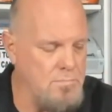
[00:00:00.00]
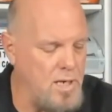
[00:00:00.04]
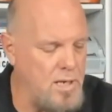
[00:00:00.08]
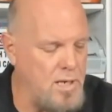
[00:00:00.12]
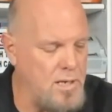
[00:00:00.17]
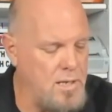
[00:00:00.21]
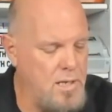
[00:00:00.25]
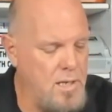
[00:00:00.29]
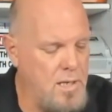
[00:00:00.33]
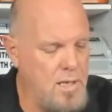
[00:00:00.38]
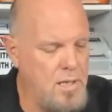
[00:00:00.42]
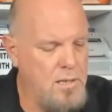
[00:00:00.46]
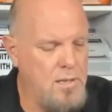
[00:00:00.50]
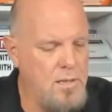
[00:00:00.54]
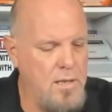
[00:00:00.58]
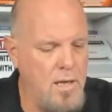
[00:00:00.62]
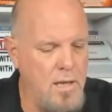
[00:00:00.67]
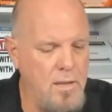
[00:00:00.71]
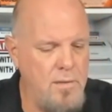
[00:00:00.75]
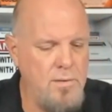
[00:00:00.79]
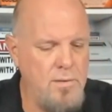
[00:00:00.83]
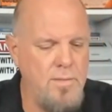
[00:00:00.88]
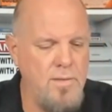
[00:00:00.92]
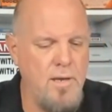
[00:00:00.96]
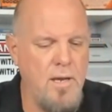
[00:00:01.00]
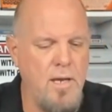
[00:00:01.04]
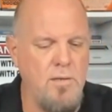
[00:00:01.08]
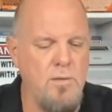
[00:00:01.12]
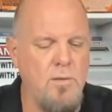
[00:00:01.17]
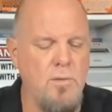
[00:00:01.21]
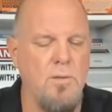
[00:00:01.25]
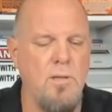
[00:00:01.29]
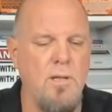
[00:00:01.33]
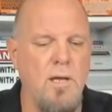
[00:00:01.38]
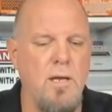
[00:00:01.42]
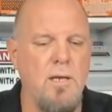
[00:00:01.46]
But the other thing I
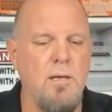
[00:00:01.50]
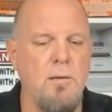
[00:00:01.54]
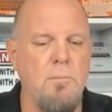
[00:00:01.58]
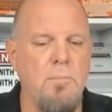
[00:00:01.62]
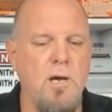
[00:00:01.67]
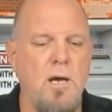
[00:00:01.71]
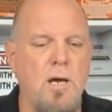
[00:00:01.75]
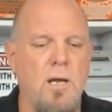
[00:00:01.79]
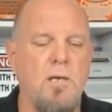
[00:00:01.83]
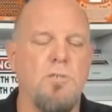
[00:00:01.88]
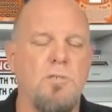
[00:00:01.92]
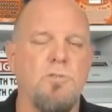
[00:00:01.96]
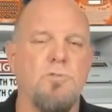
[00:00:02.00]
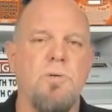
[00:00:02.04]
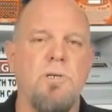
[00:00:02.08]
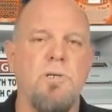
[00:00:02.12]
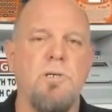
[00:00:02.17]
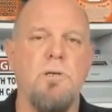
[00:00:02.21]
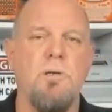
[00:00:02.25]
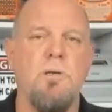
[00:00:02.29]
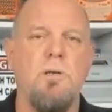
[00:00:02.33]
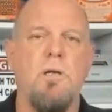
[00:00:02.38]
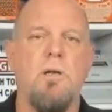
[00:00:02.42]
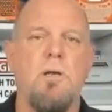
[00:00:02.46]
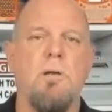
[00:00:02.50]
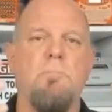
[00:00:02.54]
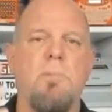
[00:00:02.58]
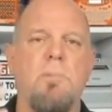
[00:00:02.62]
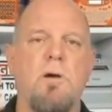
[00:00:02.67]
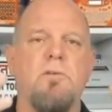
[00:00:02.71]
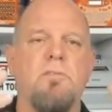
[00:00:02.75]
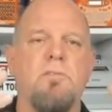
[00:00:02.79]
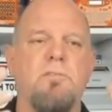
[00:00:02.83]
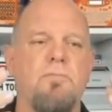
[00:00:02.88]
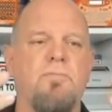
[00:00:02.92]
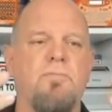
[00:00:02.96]
don't like about it is when you get a bunch of